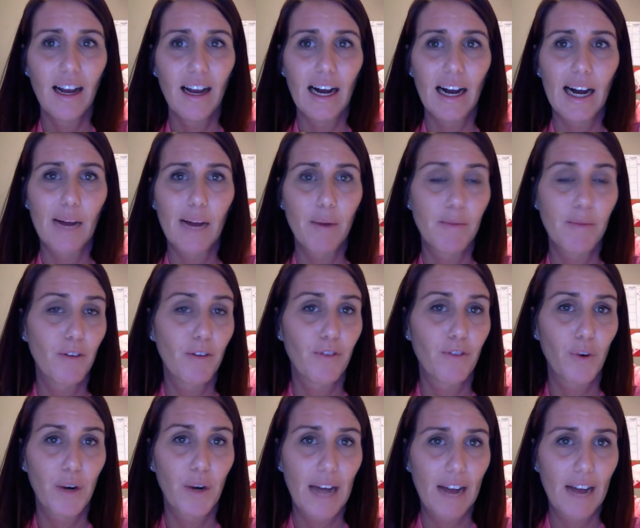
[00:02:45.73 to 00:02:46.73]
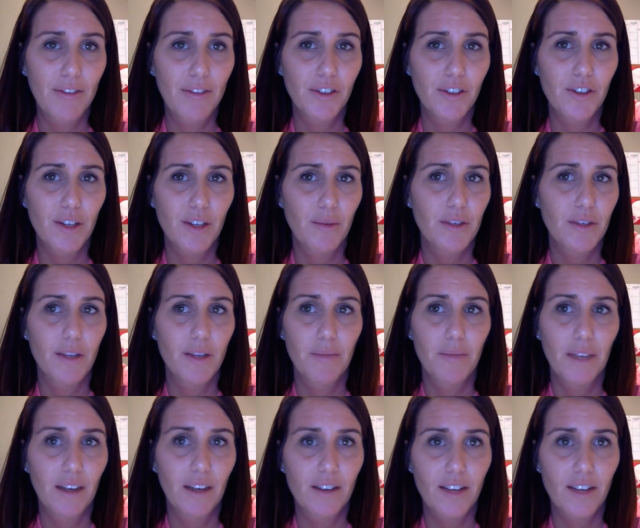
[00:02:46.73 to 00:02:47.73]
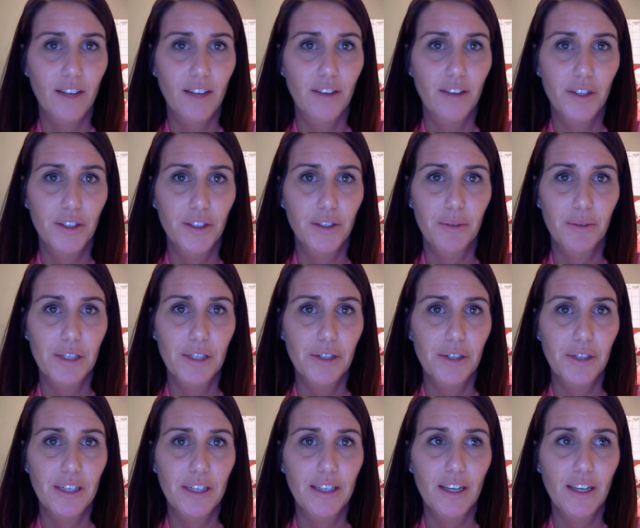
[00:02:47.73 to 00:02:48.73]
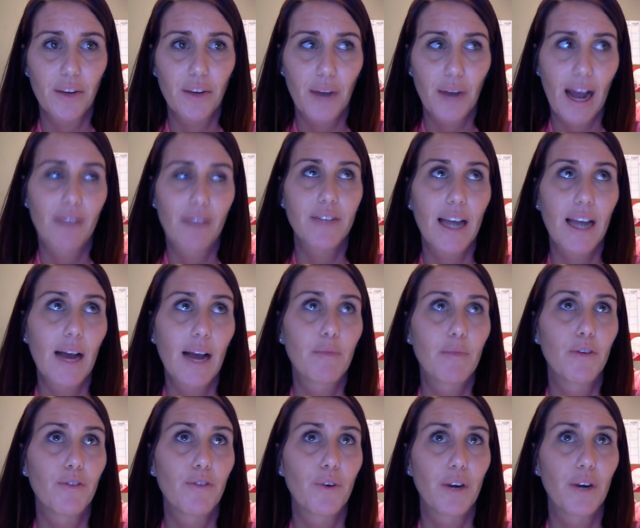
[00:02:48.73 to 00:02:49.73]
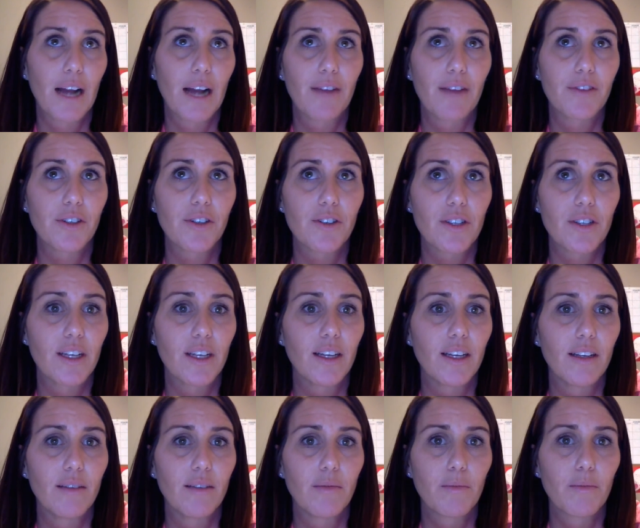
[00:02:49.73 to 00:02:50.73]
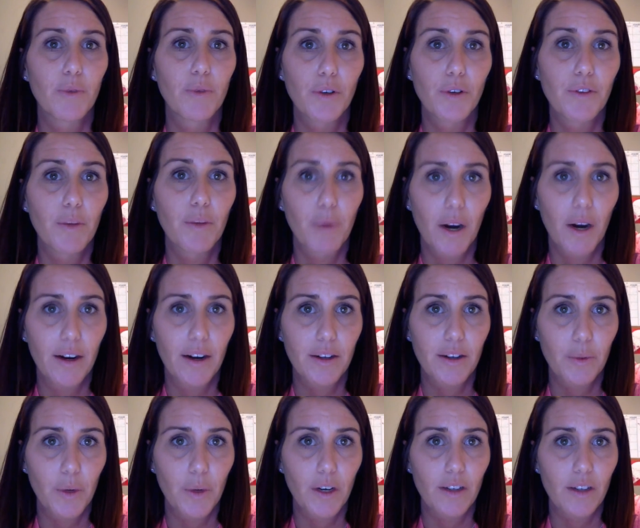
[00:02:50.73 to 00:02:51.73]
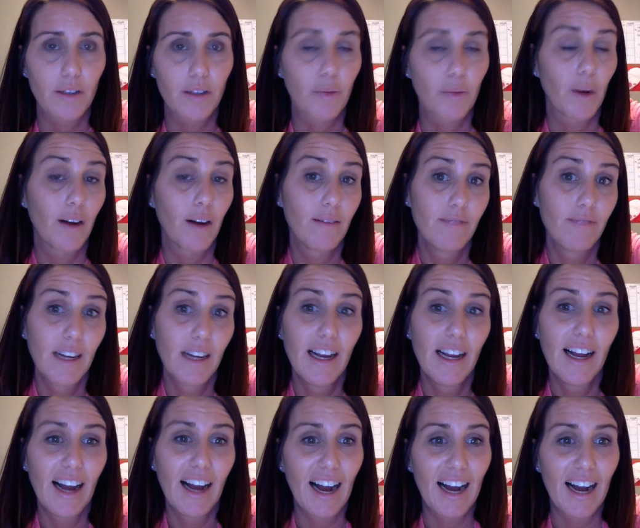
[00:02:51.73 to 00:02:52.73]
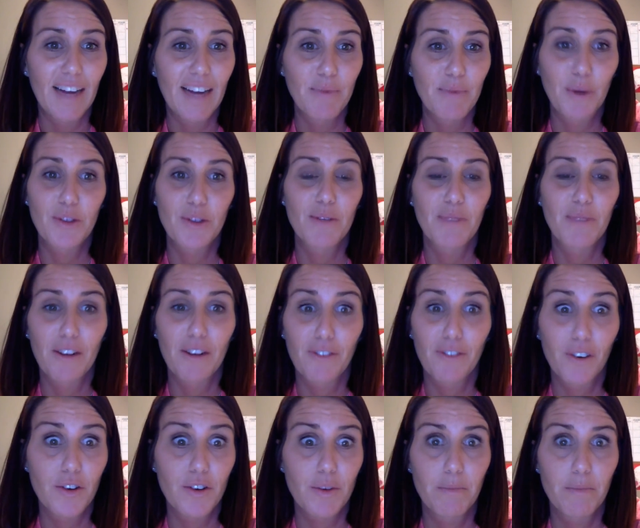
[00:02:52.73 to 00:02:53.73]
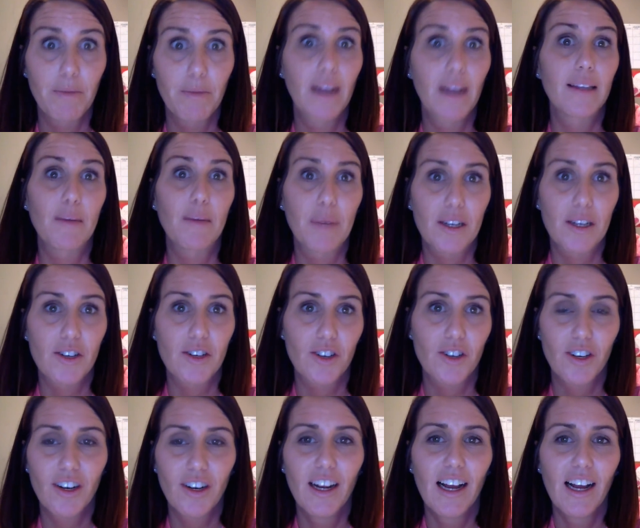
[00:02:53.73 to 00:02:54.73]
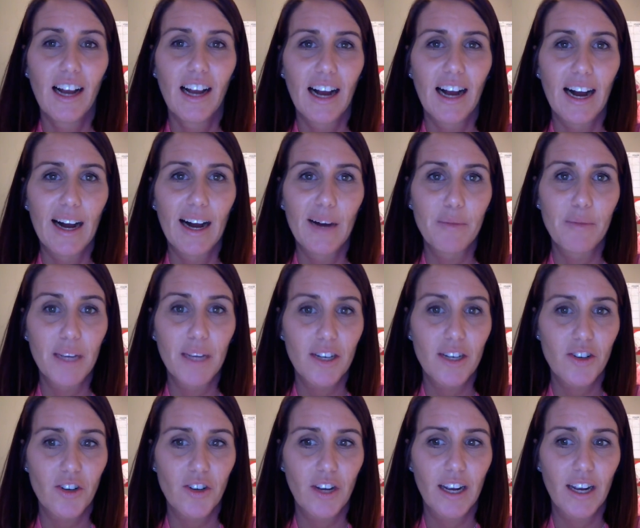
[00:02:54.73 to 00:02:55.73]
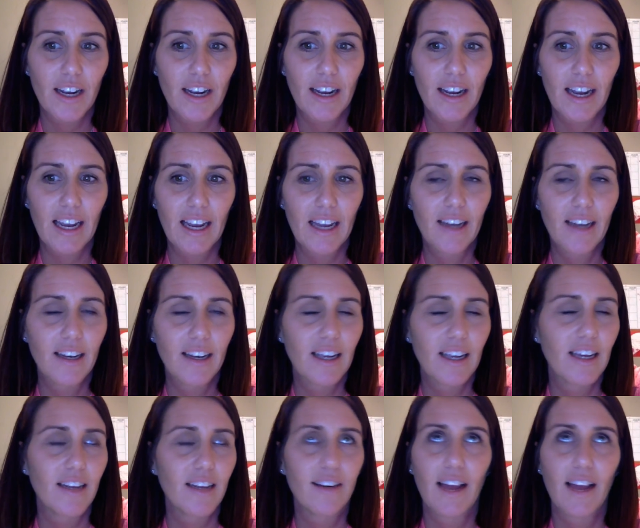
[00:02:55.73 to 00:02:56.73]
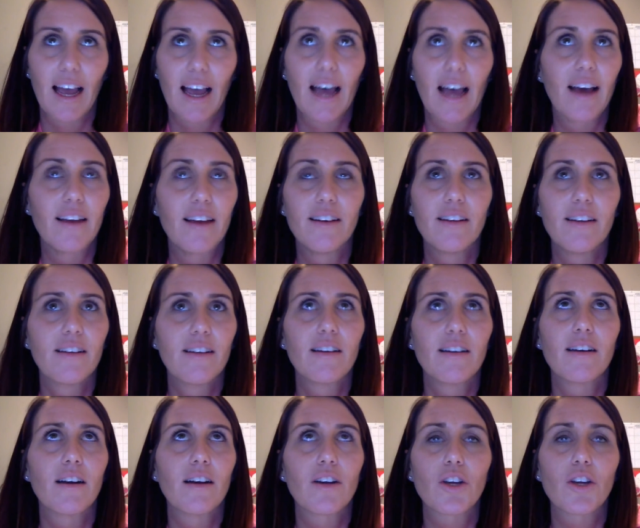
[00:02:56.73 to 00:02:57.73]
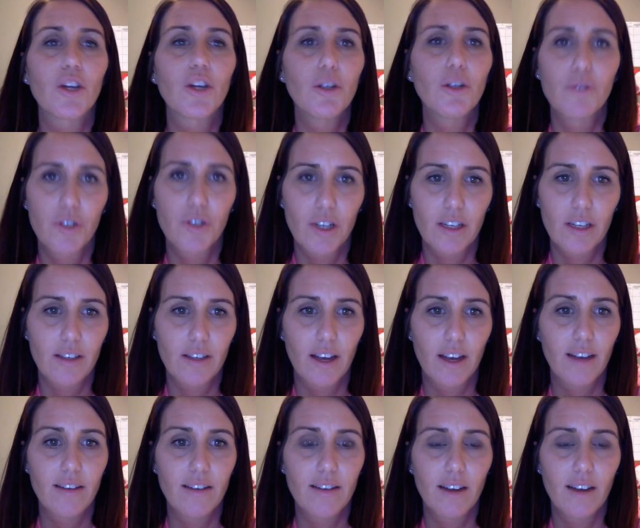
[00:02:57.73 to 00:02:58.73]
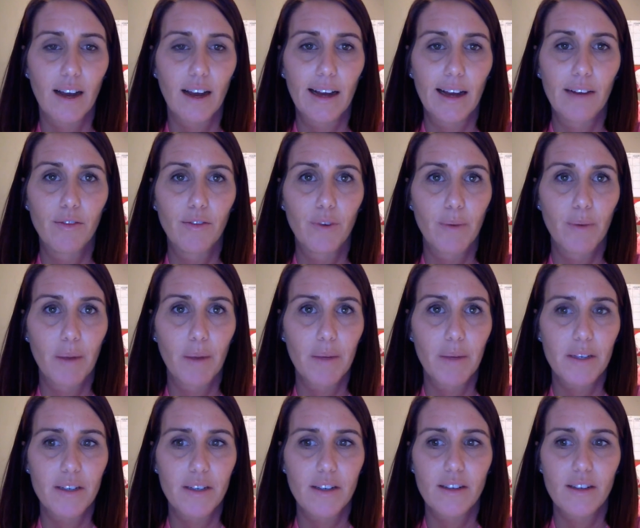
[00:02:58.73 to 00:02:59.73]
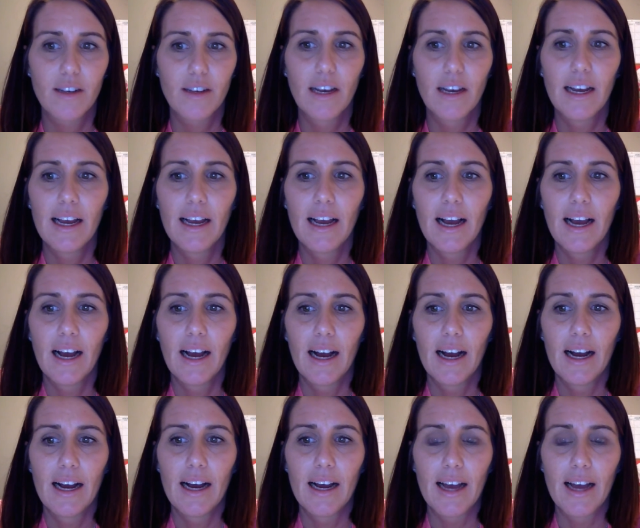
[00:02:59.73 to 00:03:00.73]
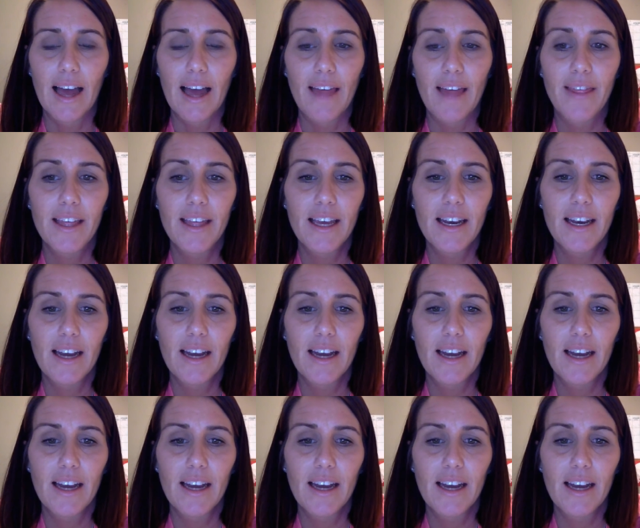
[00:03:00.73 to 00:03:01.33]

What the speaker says: My before and afters, that was something else I learned at the retreat, that you have to have before and afters that prove the product worked. Well, I posted my first belly picture yesterday, and it had huge success for my business. And then